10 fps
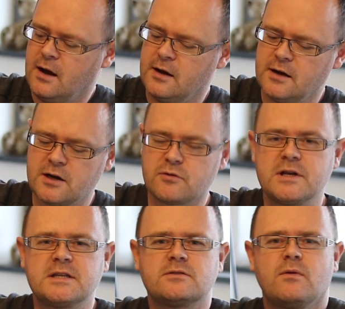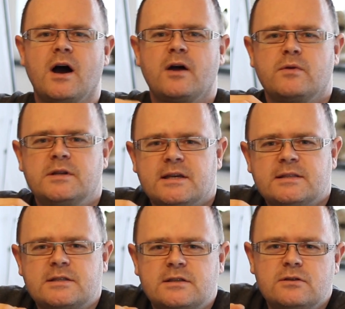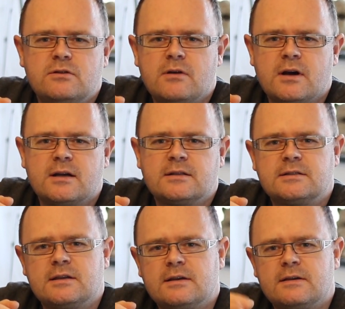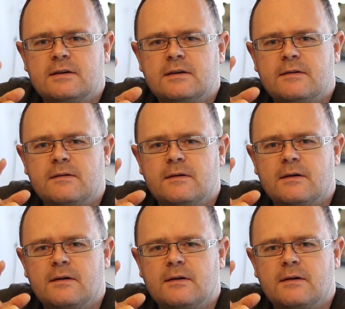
Another reason why we didn't do the